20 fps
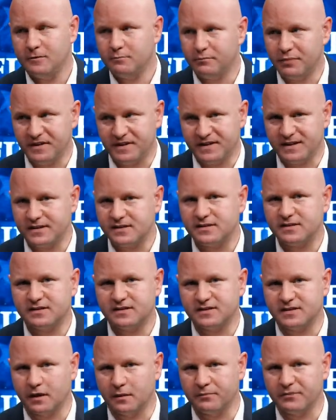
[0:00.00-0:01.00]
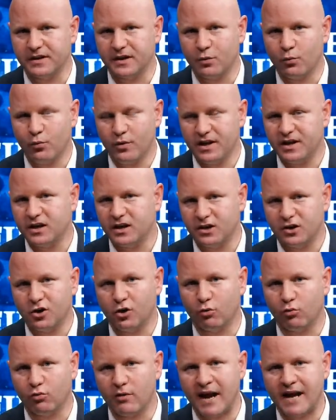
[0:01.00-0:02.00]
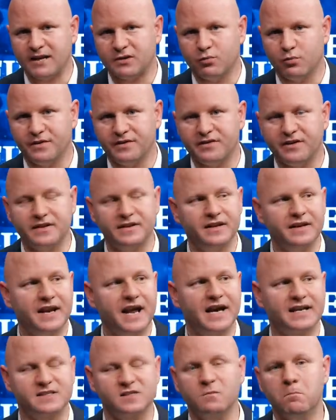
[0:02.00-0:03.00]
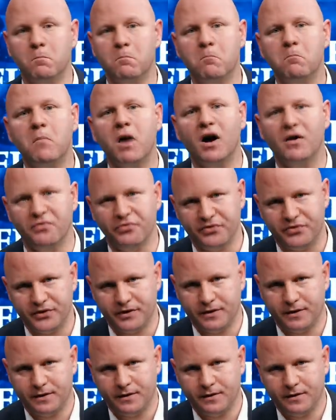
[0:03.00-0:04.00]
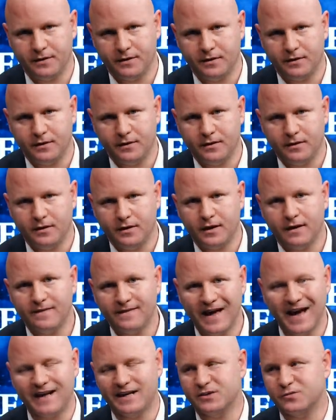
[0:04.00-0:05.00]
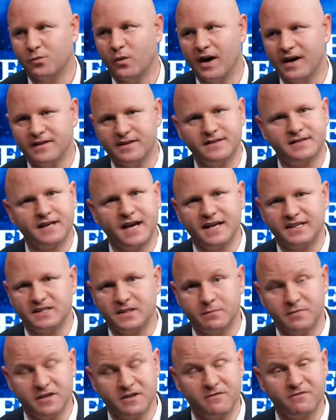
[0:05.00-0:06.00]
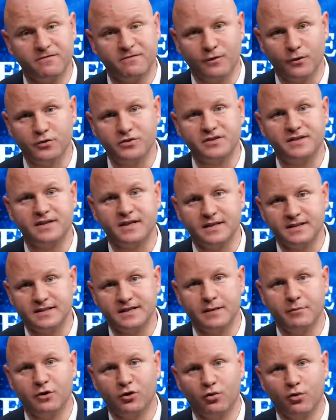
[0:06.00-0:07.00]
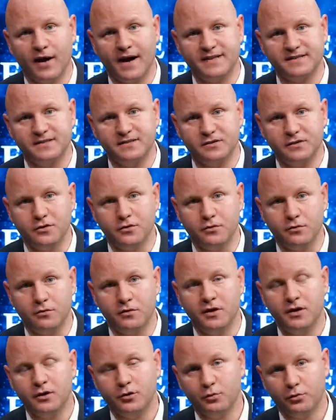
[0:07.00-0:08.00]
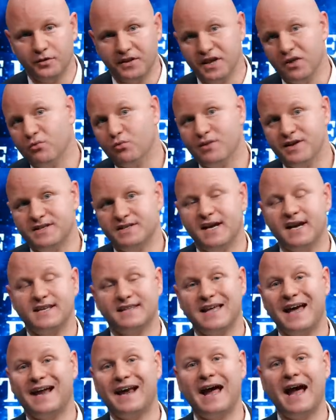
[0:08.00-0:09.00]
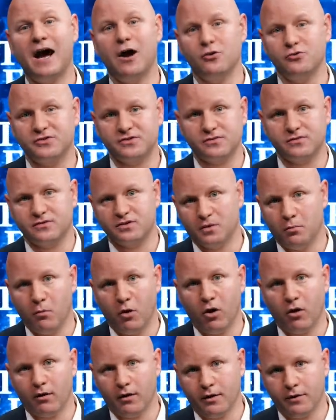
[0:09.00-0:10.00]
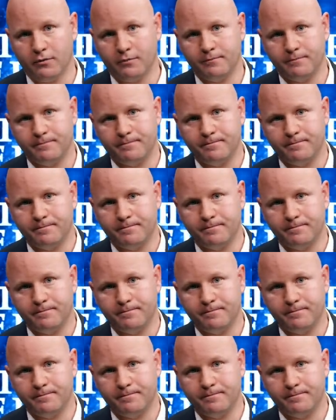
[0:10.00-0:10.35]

But this is something we can correct within the next month. And that is why this has to be the first thing Democrats do when they retake that House tomorrow.